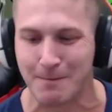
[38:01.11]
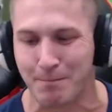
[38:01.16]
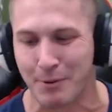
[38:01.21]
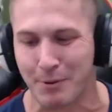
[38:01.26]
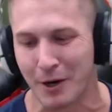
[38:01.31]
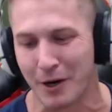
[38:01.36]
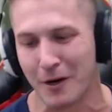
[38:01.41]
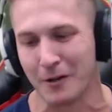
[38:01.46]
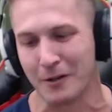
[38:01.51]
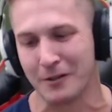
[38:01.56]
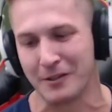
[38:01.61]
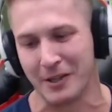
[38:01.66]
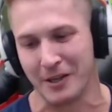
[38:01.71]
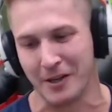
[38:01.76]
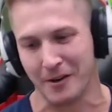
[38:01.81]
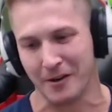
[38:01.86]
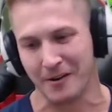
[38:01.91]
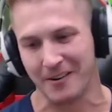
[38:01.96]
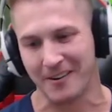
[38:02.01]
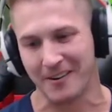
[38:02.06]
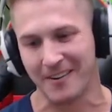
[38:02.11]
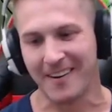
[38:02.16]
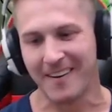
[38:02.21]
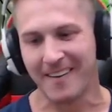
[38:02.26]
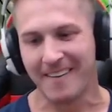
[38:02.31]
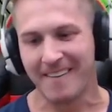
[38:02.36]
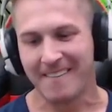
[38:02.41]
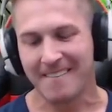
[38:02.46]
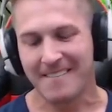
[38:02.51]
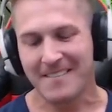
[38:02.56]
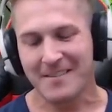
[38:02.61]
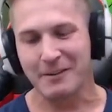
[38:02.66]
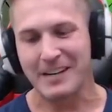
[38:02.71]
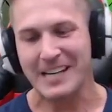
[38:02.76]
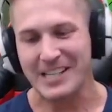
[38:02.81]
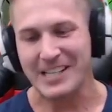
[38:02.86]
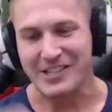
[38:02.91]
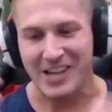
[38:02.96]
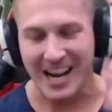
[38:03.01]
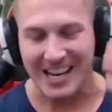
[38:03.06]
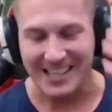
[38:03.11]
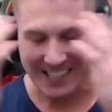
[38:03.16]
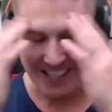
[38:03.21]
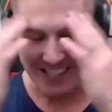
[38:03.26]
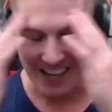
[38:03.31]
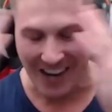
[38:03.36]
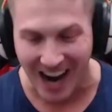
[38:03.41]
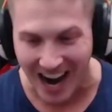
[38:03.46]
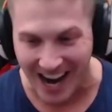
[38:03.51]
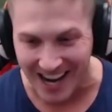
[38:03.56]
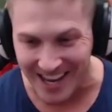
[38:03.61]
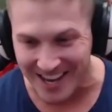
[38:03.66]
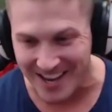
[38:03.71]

pulled you. We just got